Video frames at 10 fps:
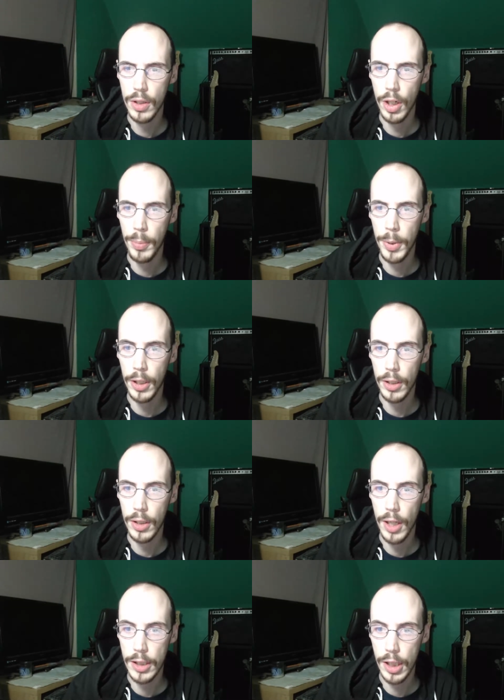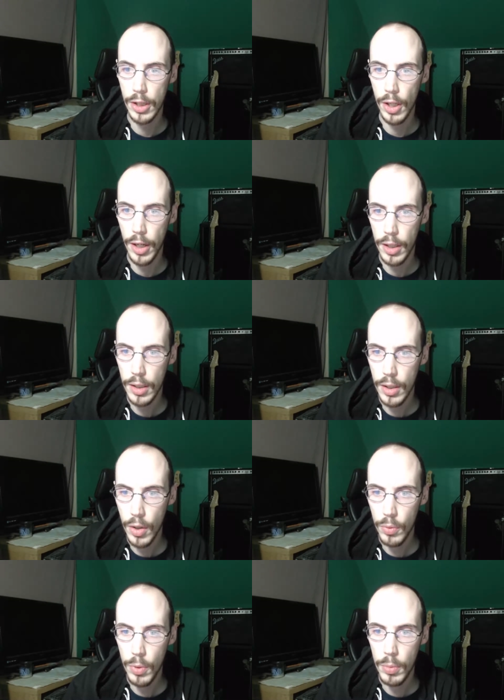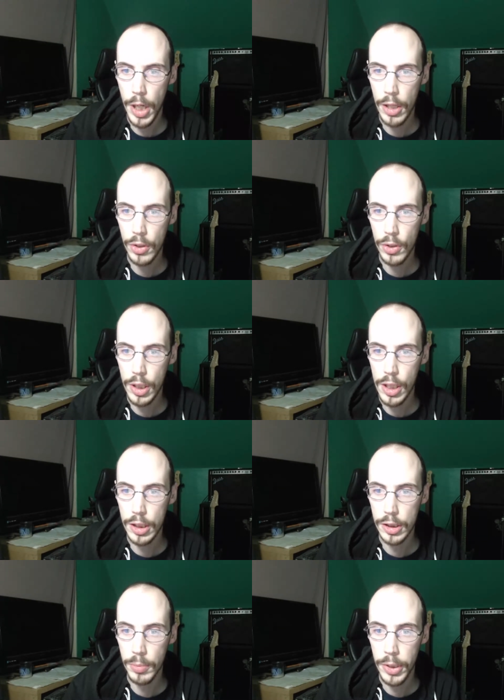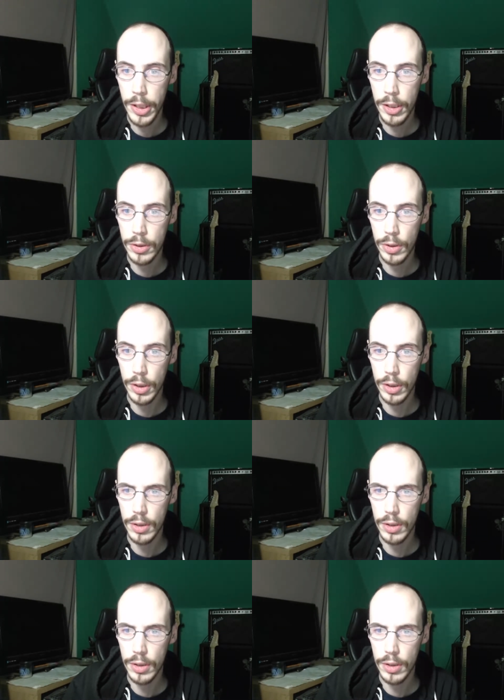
Terpica, as I thought. Room 1013 is completely deserted.